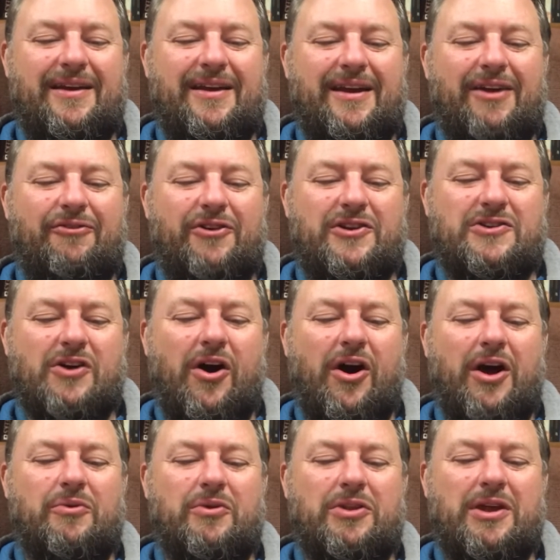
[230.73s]
If we
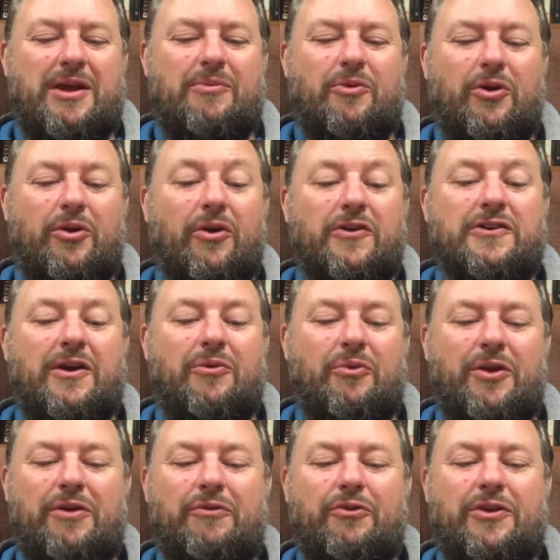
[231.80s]
died with him, we'll also
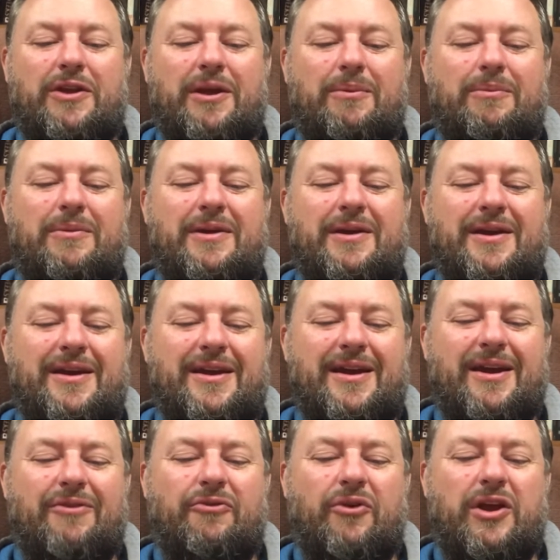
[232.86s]
live with him.
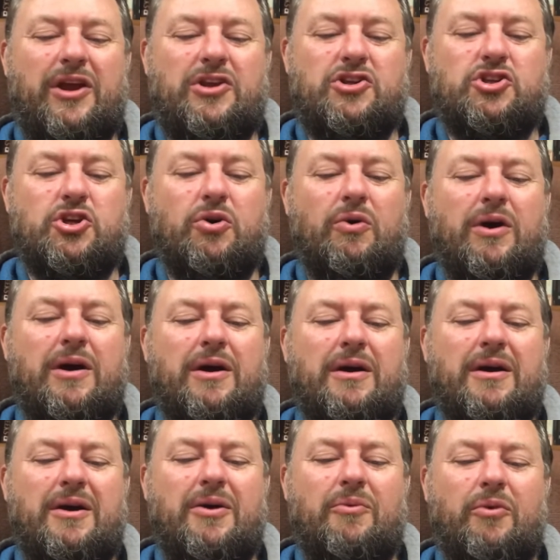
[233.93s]
If we endure,
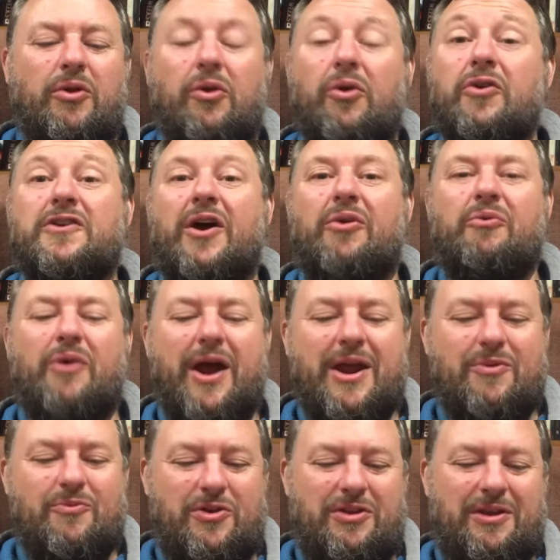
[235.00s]
we'll also
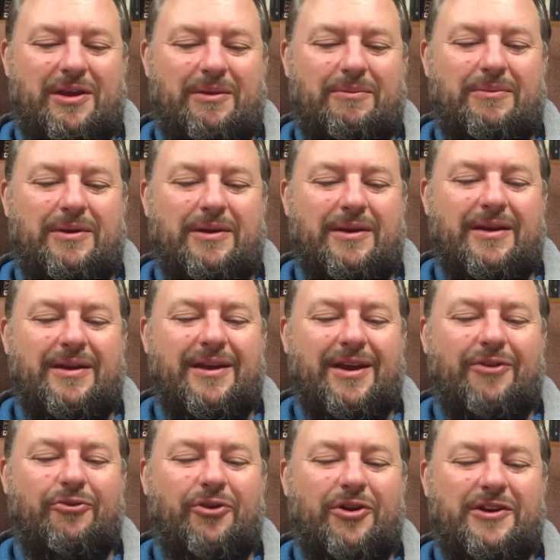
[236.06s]
reign with him.
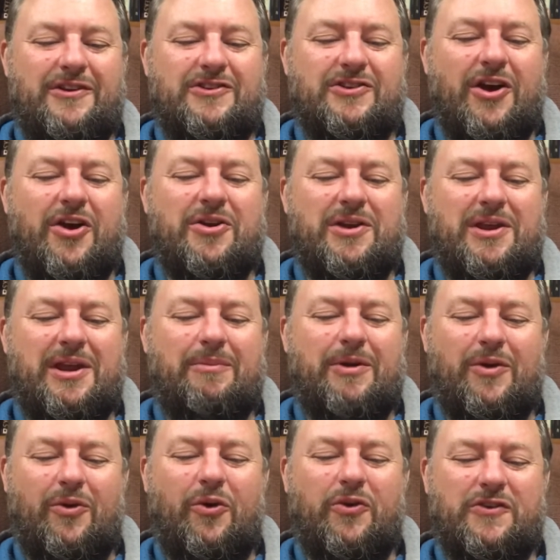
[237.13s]
If we disown him,
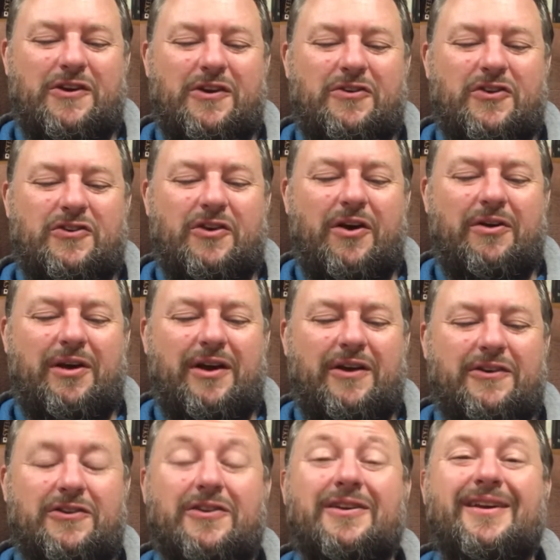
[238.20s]
he'll also disown
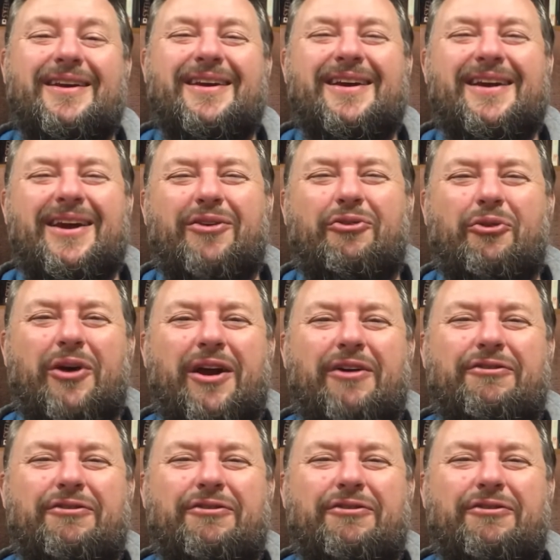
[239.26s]
us. If we are